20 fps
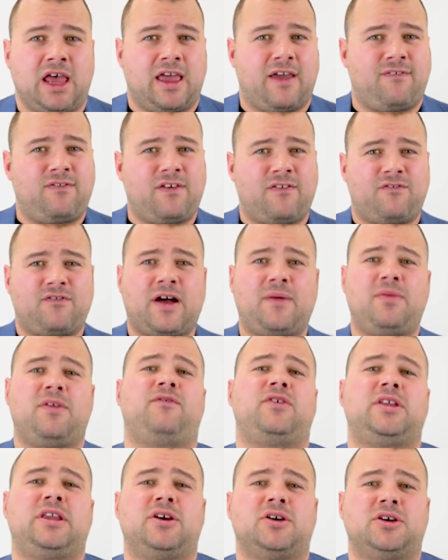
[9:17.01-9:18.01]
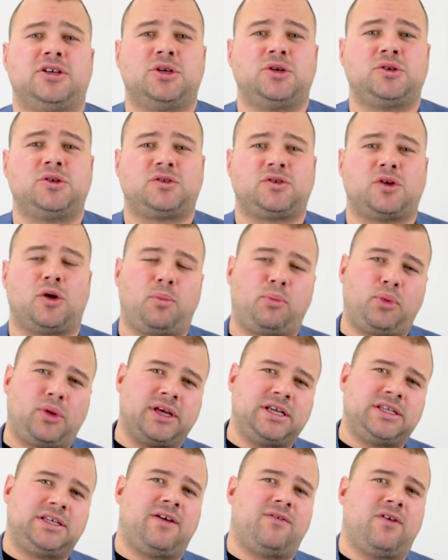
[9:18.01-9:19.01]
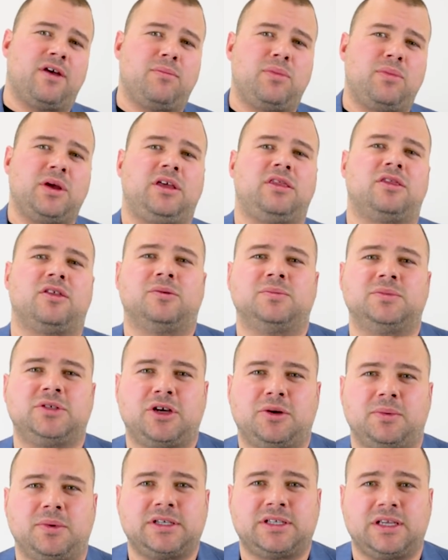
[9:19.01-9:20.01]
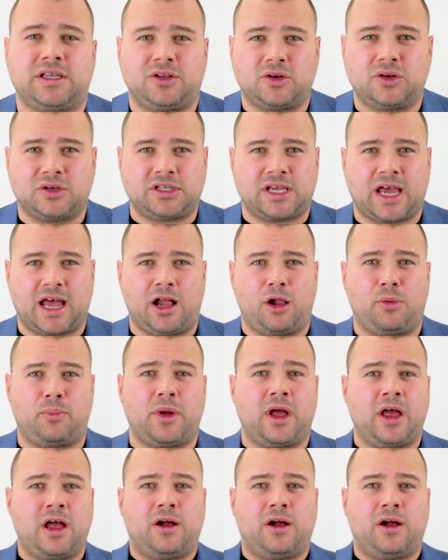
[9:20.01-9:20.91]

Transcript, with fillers: If you found the video useful, please give it a big thumbs up because it does help.